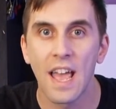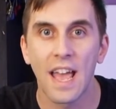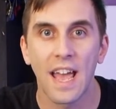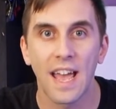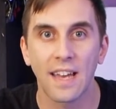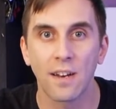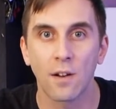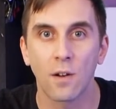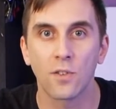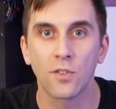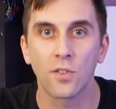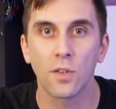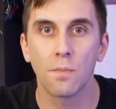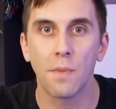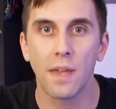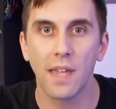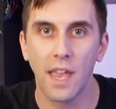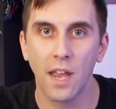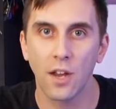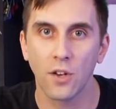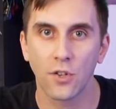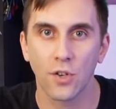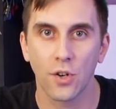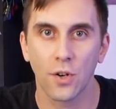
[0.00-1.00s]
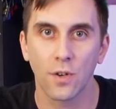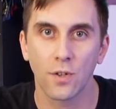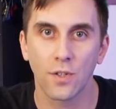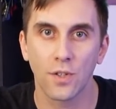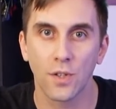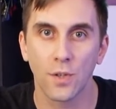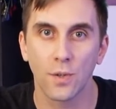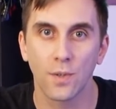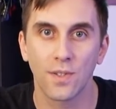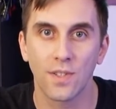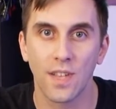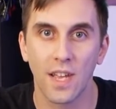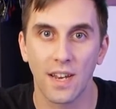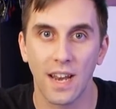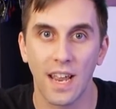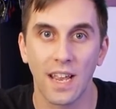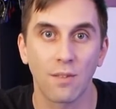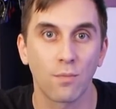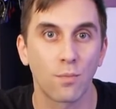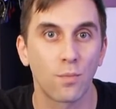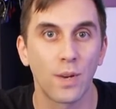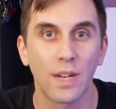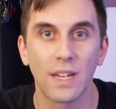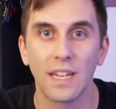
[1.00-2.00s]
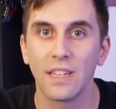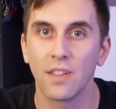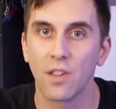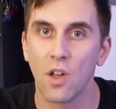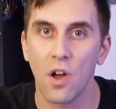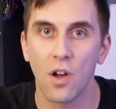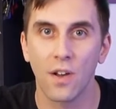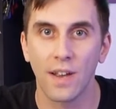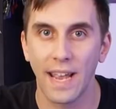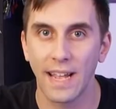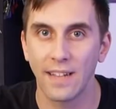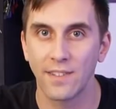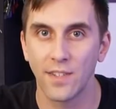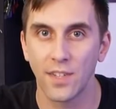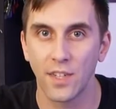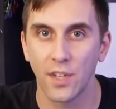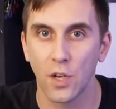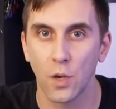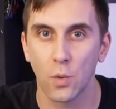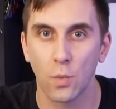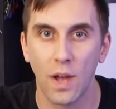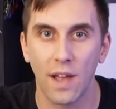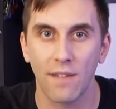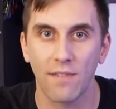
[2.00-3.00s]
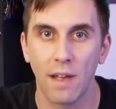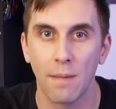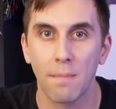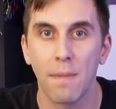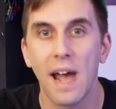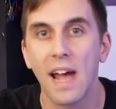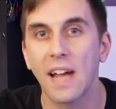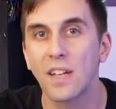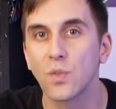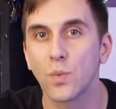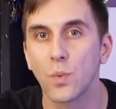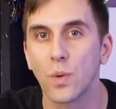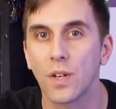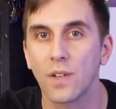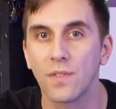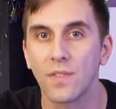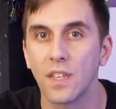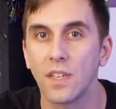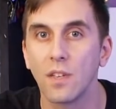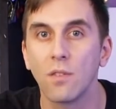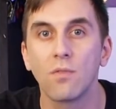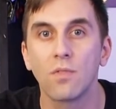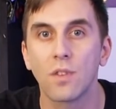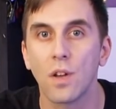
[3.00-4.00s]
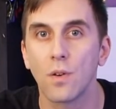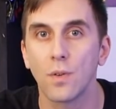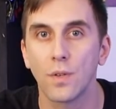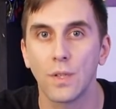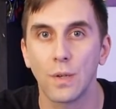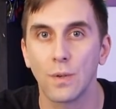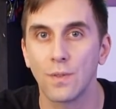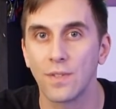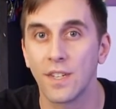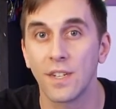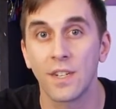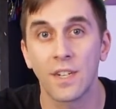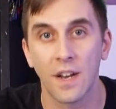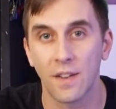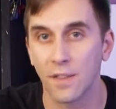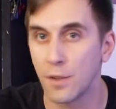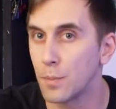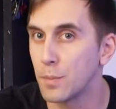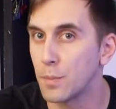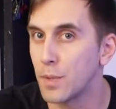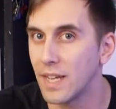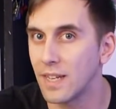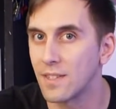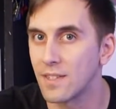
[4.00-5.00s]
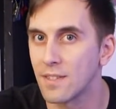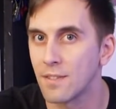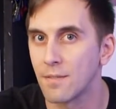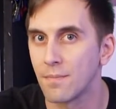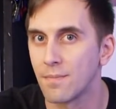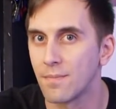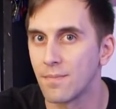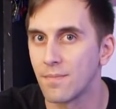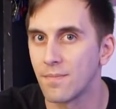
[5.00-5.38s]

and also making sure to set a really long and secure Wi Fi password that you don't use in another place.